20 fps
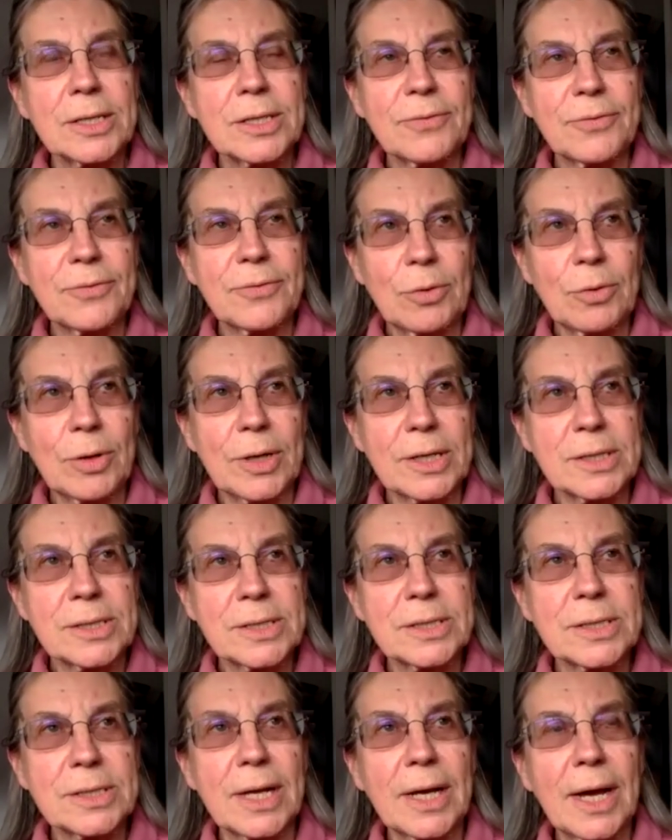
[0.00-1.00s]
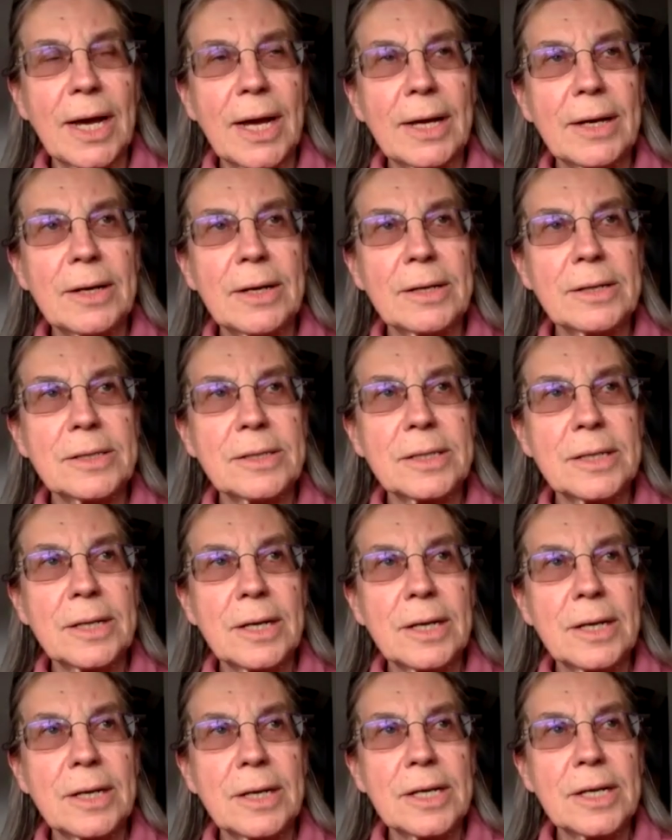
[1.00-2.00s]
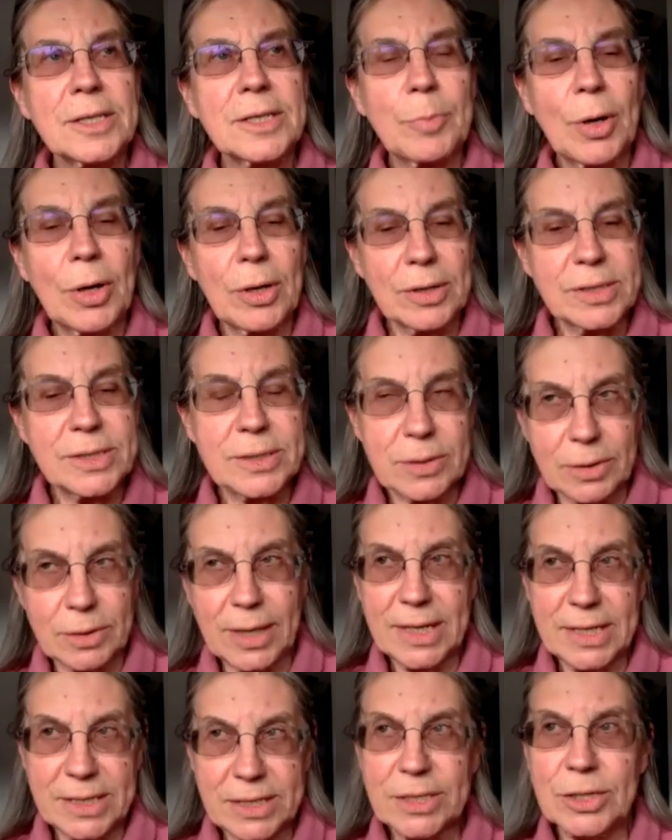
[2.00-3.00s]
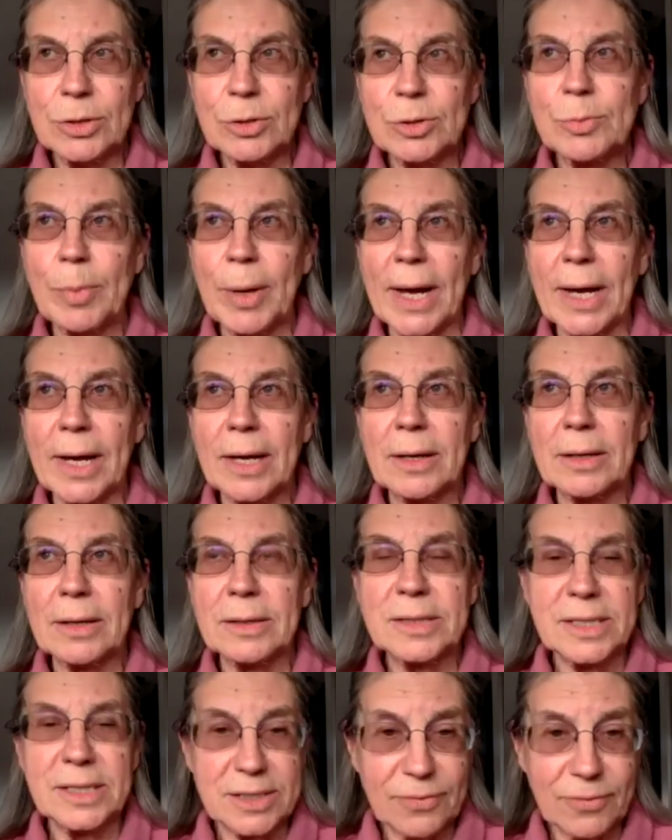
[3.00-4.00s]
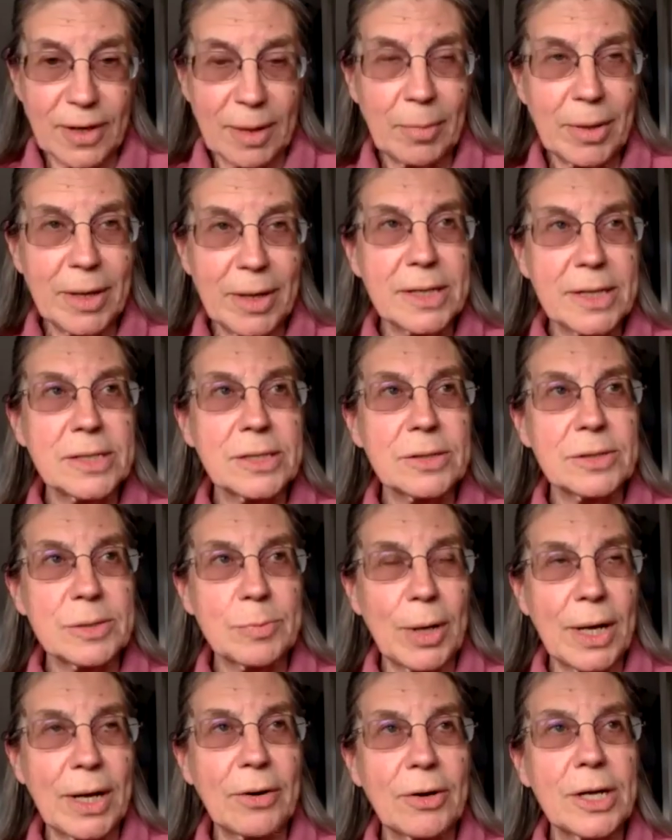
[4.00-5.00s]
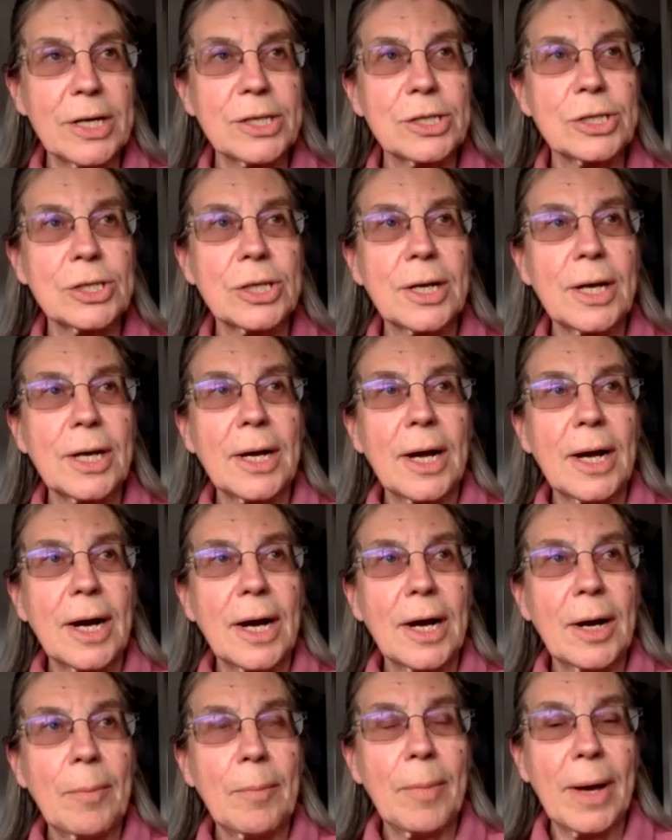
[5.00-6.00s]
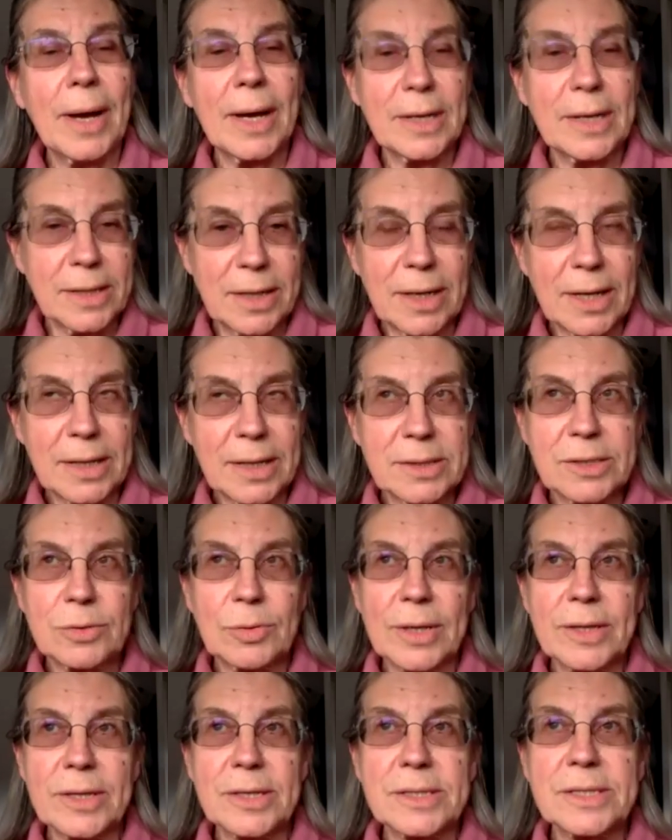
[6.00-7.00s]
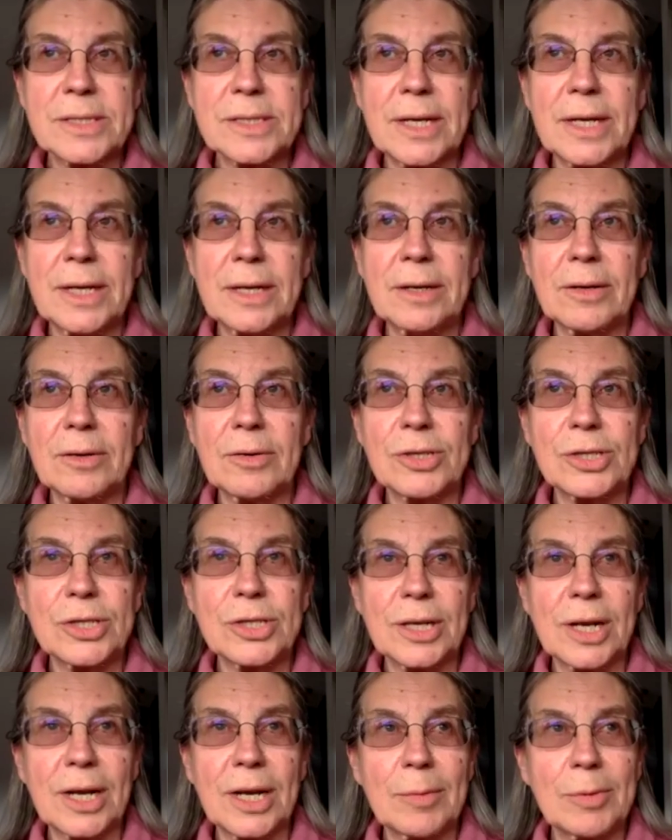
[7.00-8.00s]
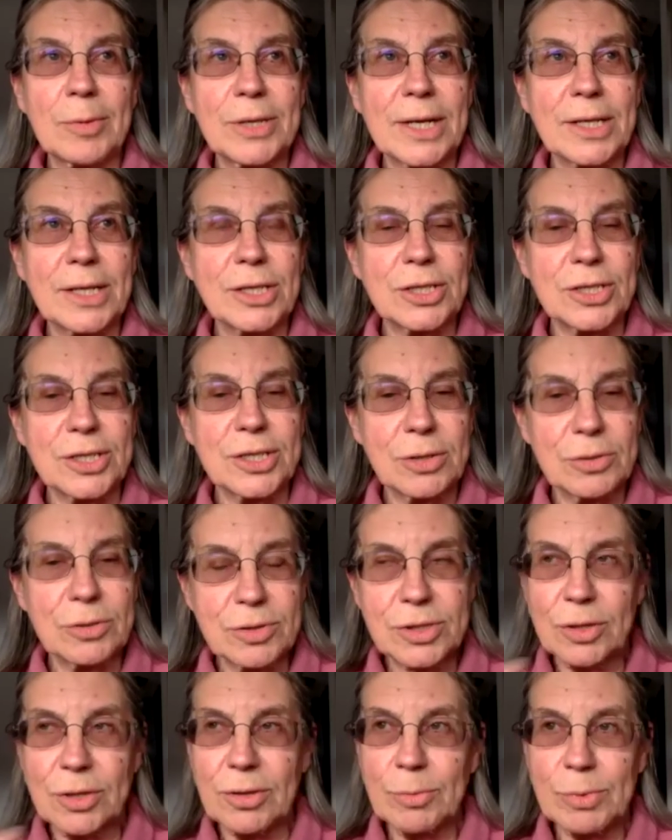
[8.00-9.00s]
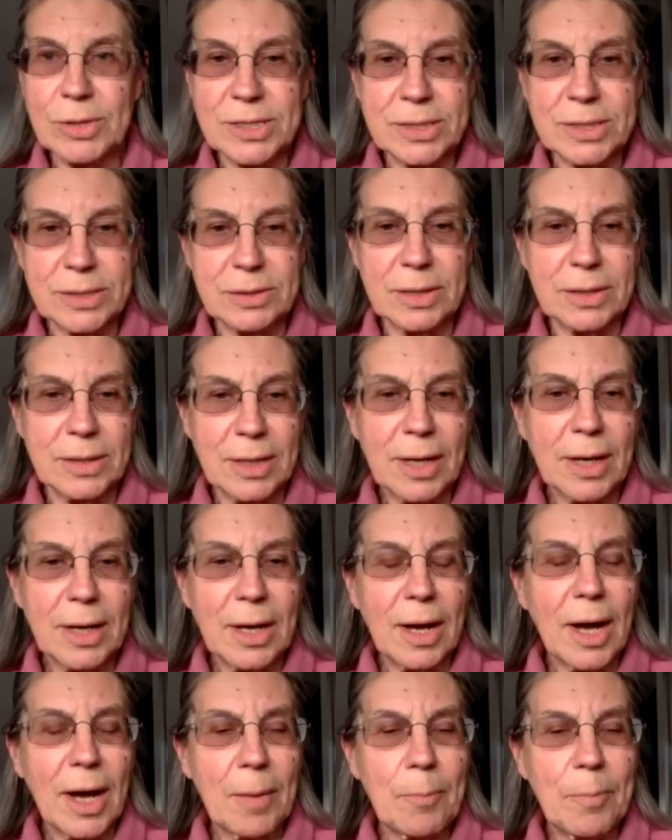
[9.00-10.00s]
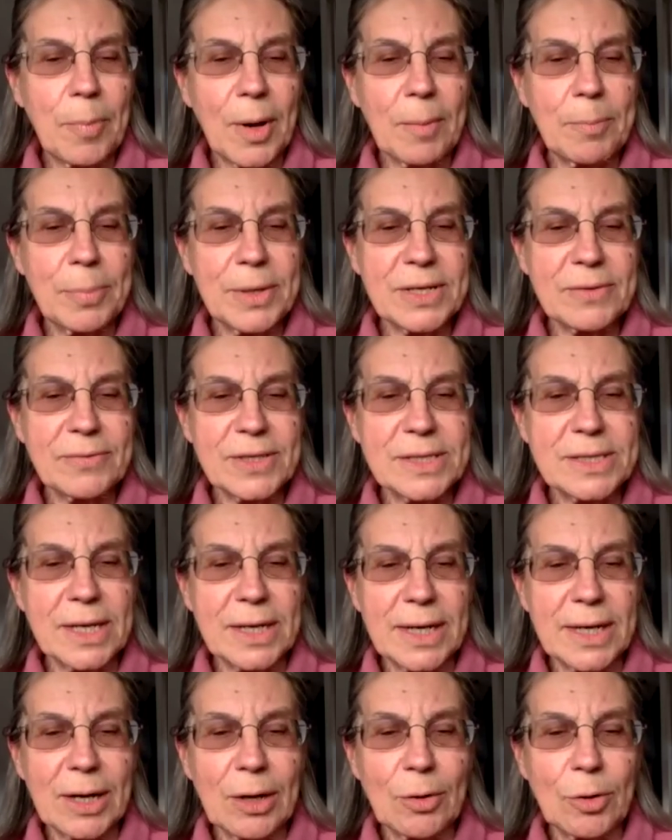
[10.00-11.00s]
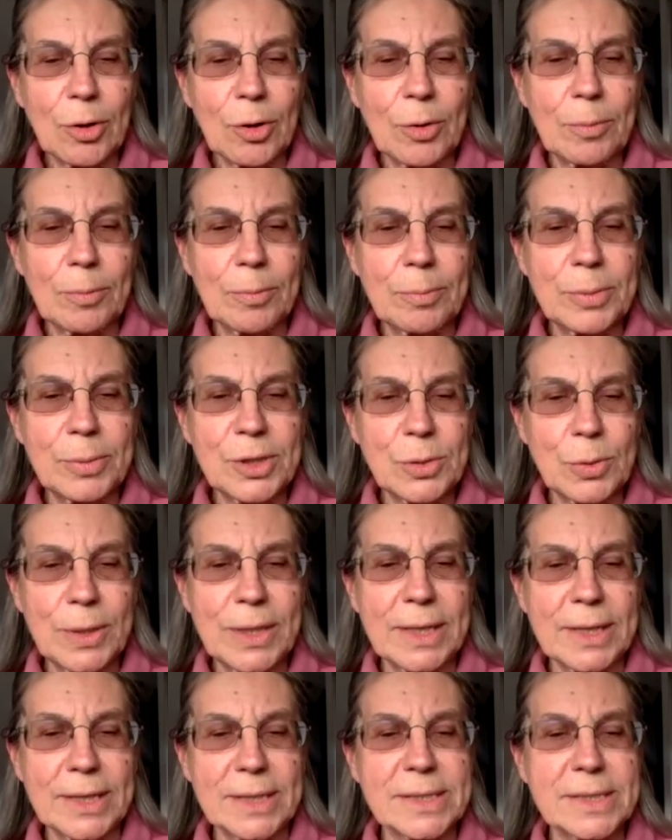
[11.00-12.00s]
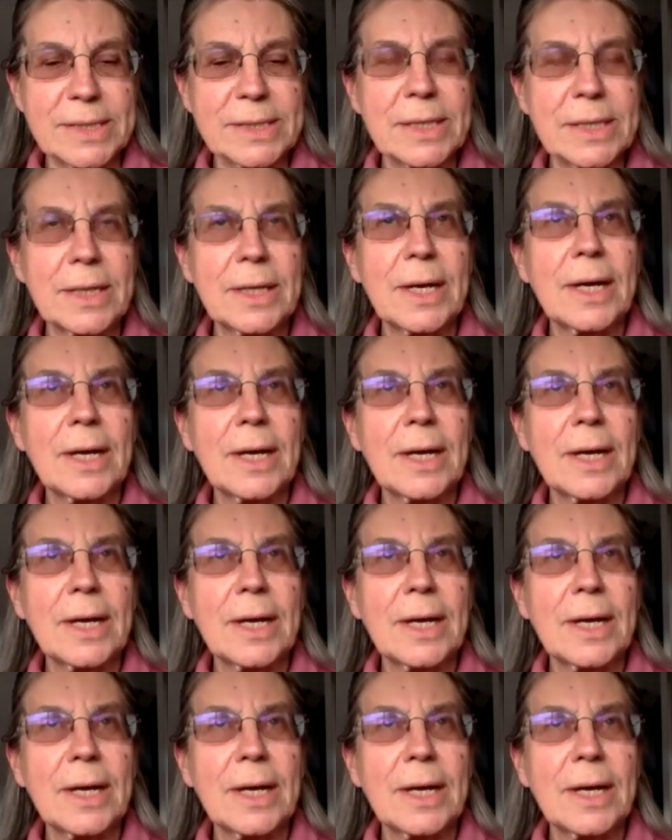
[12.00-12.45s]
phone us and to pass his news back to his family, to his parish, and to others in Christian Climate Action. So there was a bit of a dialogue between us.